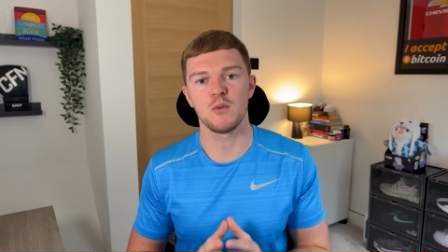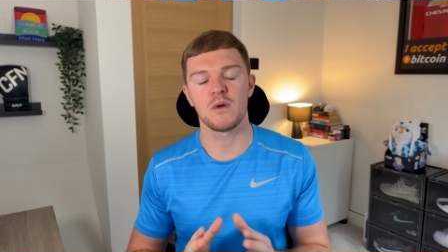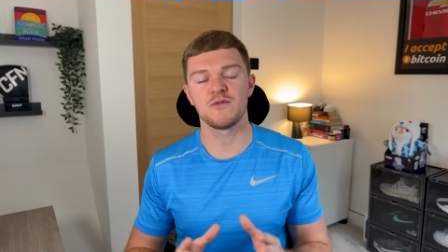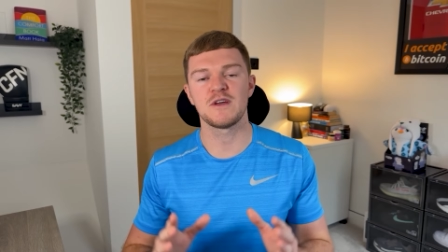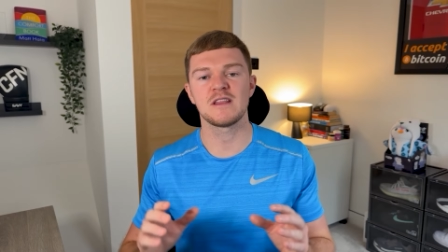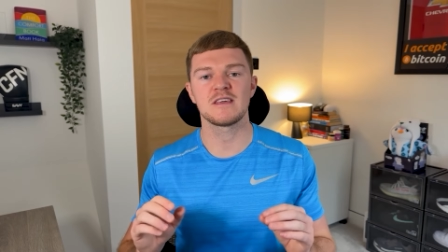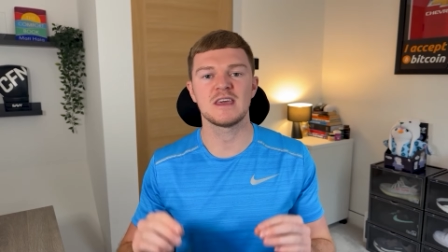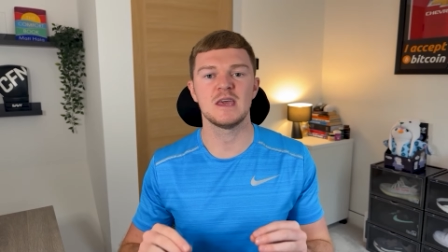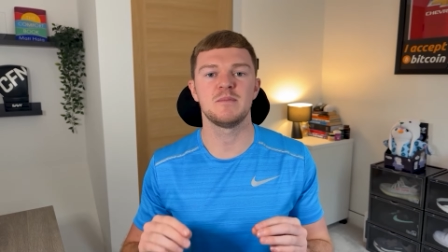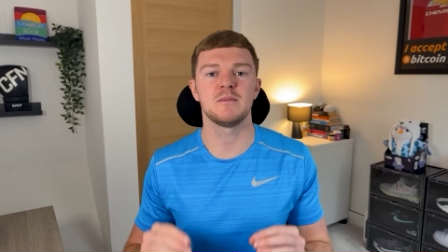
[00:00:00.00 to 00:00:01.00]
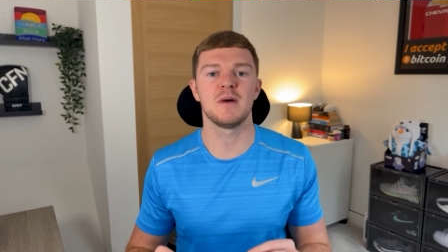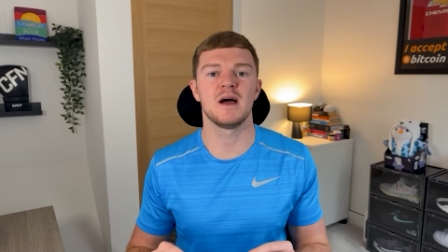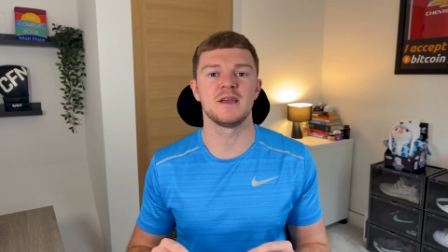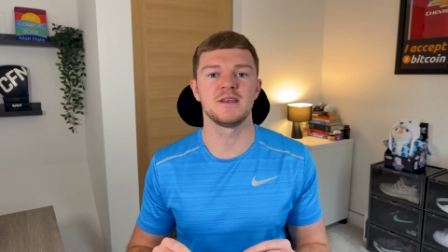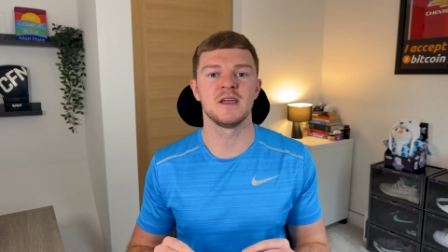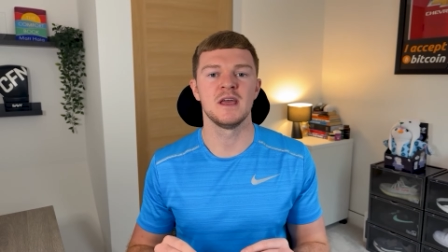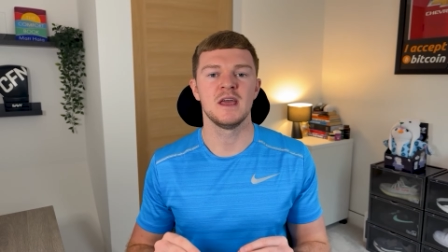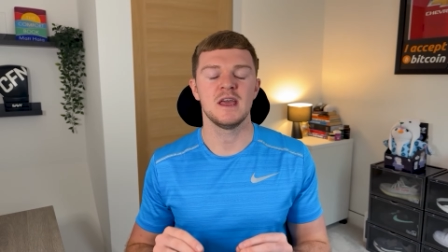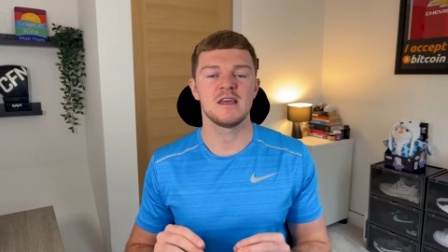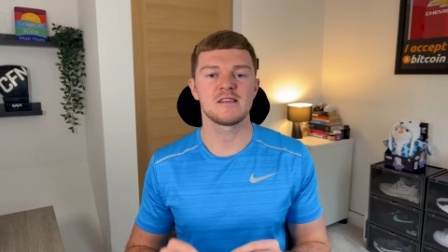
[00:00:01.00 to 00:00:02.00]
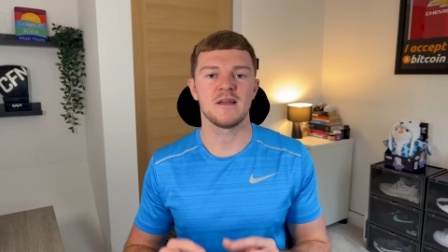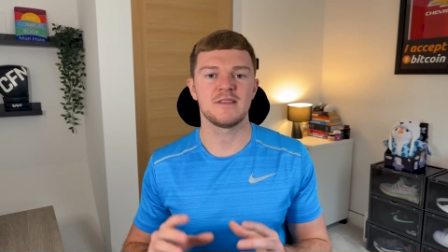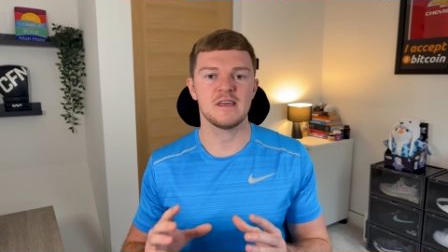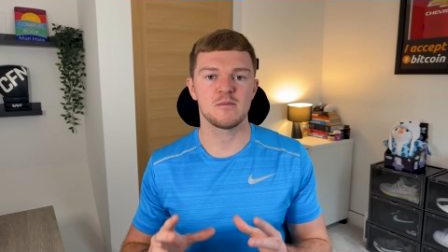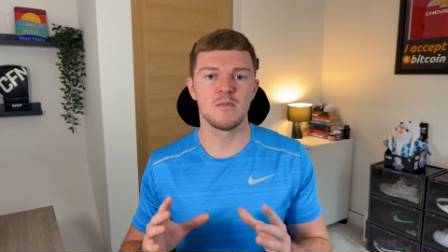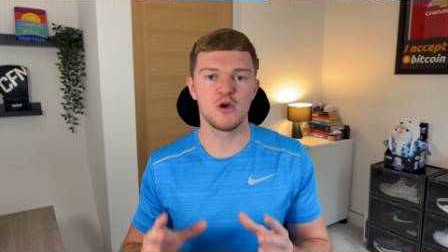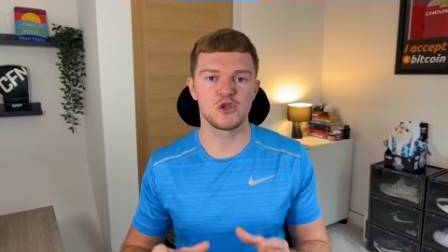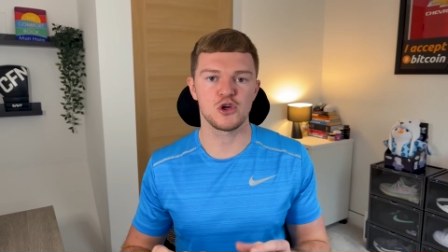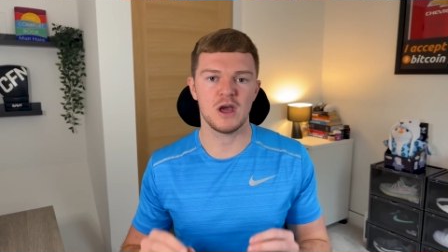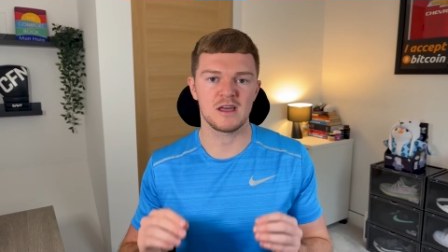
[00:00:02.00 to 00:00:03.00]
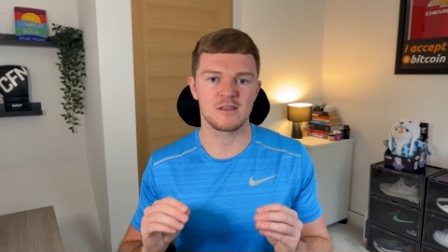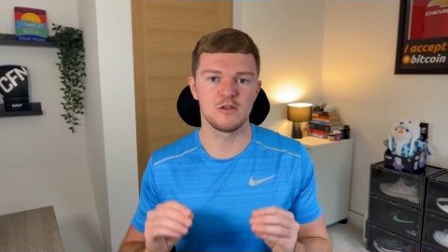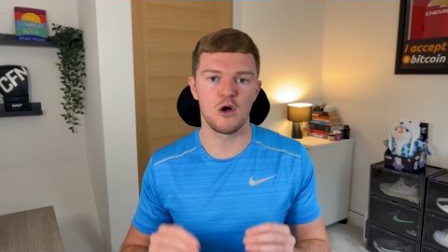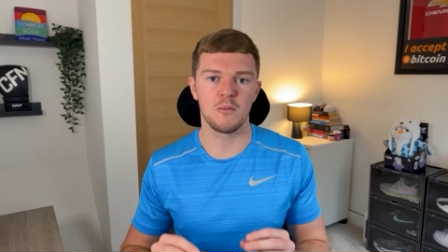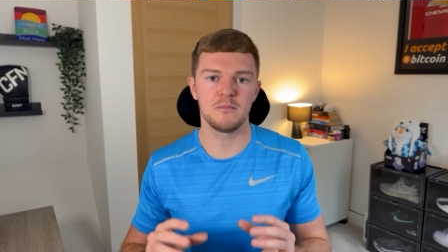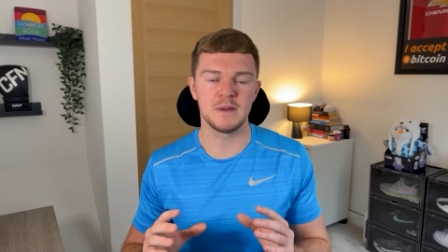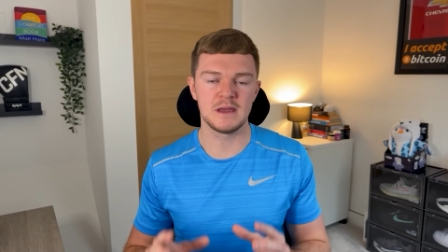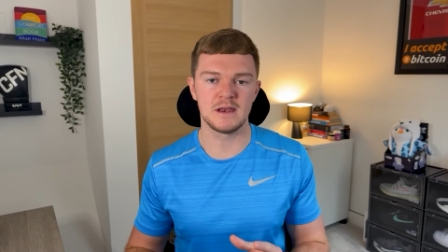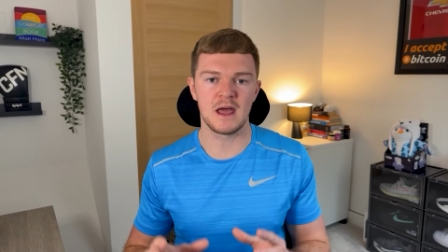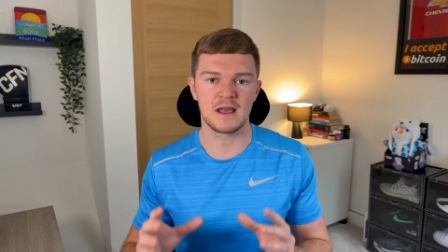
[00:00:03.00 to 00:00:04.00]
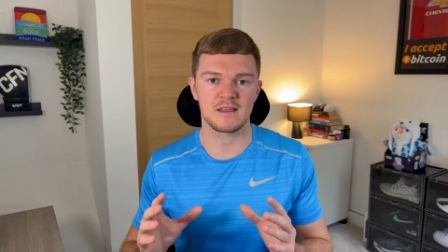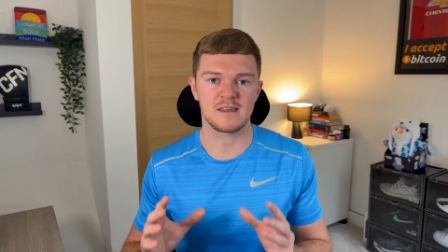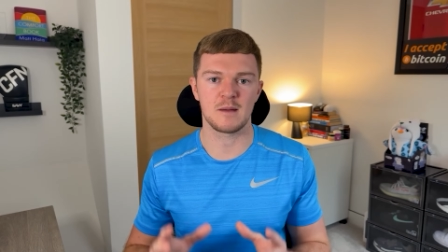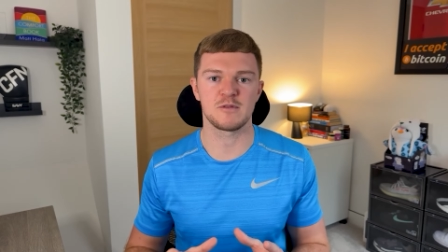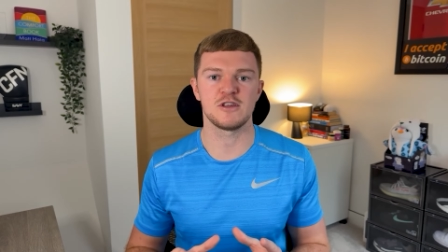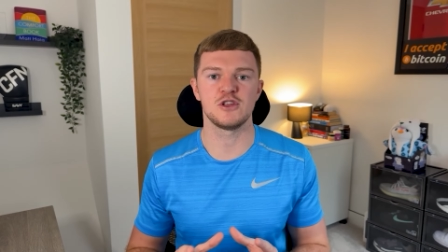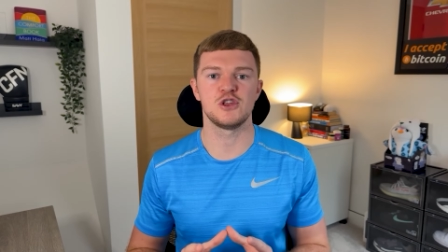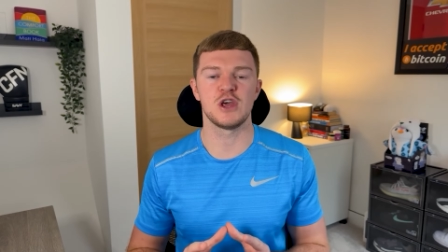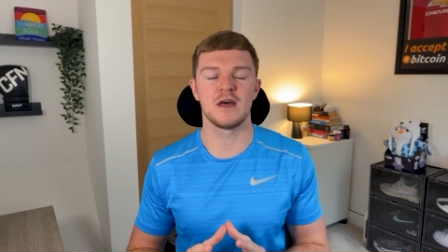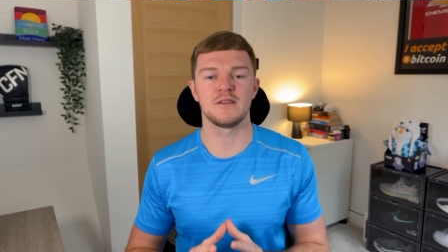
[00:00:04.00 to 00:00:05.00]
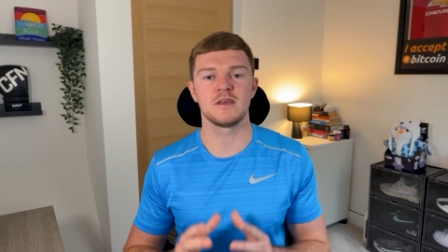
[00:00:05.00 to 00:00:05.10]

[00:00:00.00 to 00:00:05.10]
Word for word: but one thing to keep in mind is that this merger has not been accepted yet.